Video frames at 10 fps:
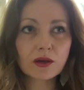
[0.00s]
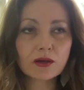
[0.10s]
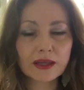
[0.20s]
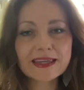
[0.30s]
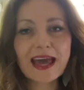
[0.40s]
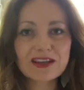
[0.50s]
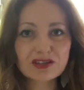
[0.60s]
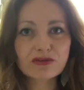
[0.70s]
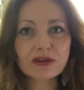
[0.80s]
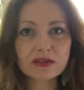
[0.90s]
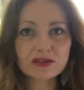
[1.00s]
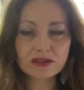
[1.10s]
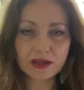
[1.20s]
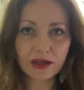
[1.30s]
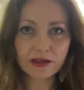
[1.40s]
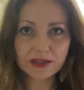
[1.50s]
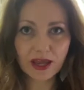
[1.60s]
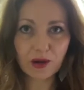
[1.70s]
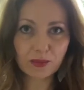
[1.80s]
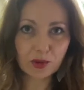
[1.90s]
like categories to
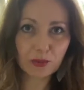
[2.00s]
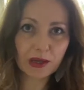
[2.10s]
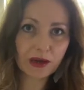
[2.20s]
help you pick